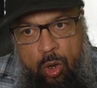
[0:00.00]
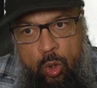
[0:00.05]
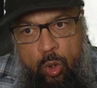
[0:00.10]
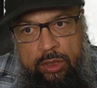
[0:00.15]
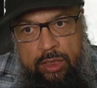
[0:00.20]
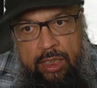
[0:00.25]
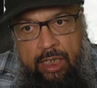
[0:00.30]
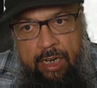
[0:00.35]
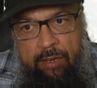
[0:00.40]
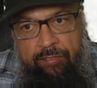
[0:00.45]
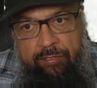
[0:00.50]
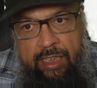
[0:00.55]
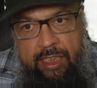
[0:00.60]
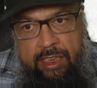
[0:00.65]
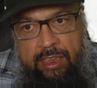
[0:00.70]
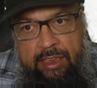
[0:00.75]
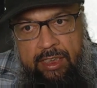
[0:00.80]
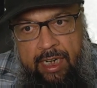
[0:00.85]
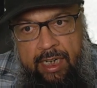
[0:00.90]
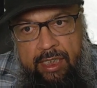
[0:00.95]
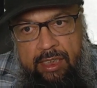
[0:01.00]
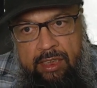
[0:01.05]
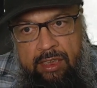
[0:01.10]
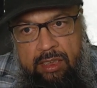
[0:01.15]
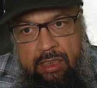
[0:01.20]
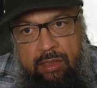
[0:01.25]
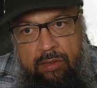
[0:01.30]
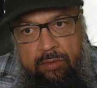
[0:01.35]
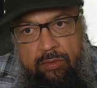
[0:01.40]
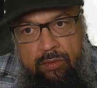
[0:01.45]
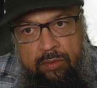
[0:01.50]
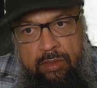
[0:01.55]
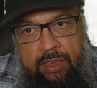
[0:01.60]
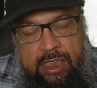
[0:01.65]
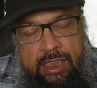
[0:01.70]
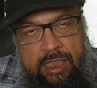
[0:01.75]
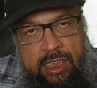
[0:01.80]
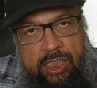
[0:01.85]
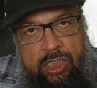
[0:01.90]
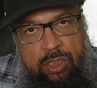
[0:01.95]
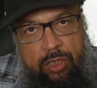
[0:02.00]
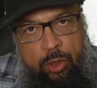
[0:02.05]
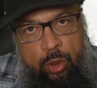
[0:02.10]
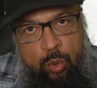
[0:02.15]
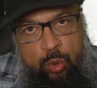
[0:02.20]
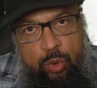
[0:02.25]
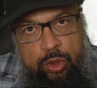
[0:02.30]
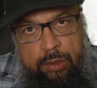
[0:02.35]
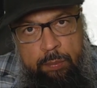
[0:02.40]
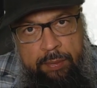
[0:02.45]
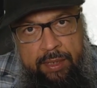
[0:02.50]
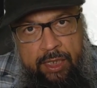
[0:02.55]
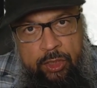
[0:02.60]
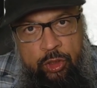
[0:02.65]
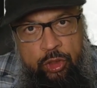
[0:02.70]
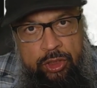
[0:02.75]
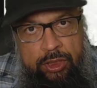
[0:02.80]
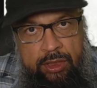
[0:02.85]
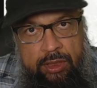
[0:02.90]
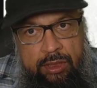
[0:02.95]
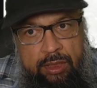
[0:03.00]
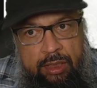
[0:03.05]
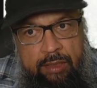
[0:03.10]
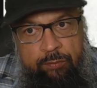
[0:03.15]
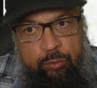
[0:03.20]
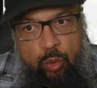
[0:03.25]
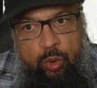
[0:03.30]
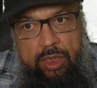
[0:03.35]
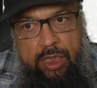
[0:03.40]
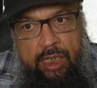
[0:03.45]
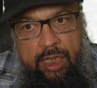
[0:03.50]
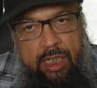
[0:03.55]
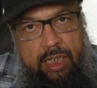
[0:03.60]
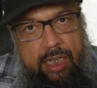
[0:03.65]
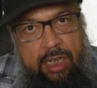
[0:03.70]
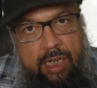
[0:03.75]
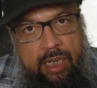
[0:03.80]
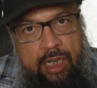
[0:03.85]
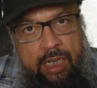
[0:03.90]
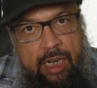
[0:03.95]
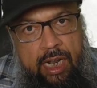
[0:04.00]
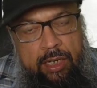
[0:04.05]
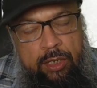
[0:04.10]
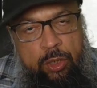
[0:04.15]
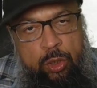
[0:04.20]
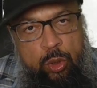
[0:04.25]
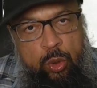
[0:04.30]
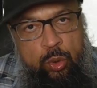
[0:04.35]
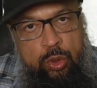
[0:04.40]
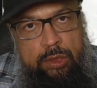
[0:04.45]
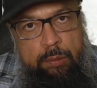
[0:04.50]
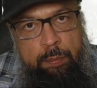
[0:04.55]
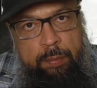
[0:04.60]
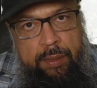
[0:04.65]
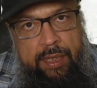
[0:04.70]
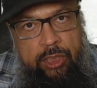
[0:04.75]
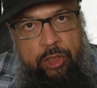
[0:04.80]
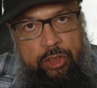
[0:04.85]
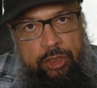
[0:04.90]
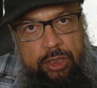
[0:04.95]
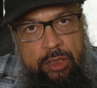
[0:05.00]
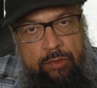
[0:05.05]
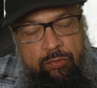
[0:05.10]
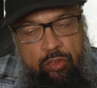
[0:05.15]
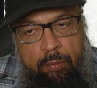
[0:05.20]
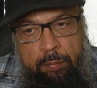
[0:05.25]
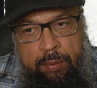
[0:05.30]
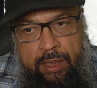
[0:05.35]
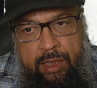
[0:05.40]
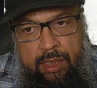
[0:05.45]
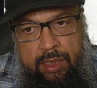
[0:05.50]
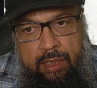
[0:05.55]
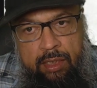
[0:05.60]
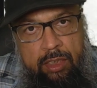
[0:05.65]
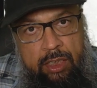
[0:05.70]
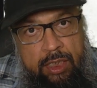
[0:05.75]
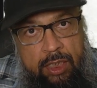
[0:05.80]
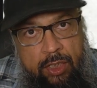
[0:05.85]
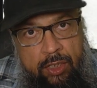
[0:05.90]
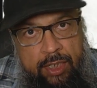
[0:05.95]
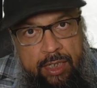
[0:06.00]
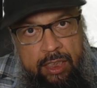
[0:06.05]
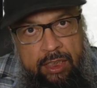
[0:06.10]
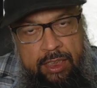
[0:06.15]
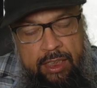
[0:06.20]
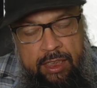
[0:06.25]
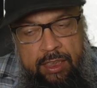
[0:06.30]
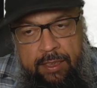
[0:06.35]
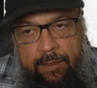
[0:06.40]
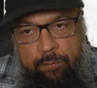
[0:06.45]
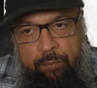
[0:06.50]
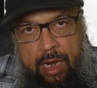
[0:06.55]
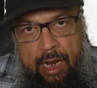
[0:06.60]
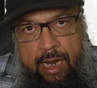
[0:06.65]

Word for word: On the left hand side, this is new spreadsheet. If you click here, a new spreadsheet will be created.